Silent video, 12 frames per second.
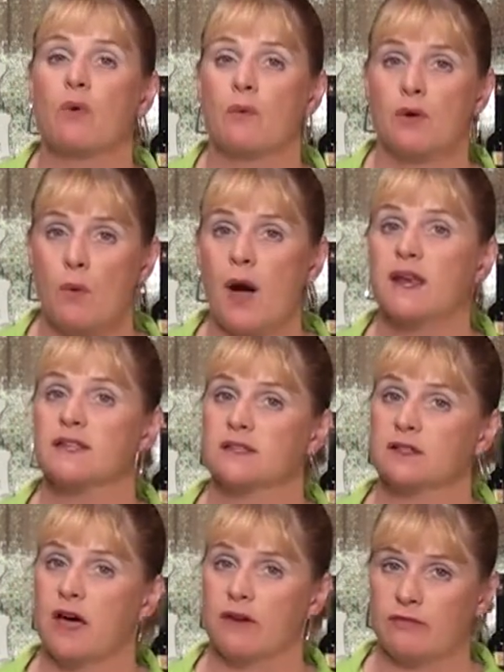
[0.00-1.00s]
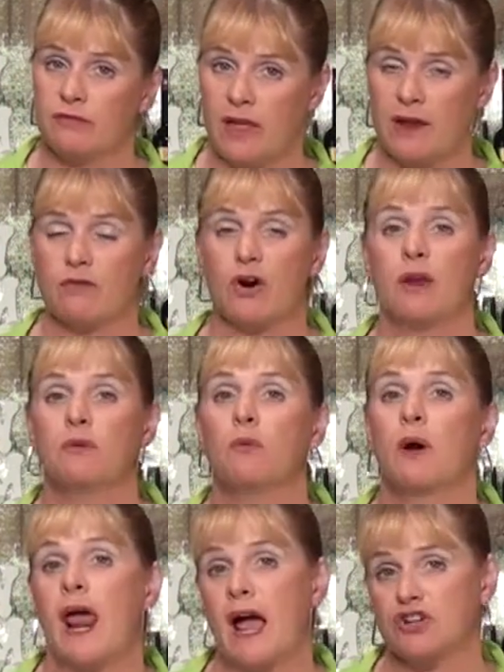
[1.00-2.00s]
What we want is a lot of flavor, and we
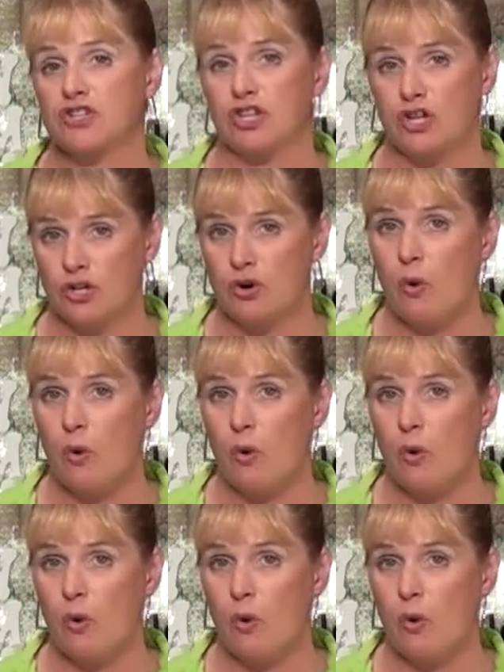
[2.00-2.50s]
want actually good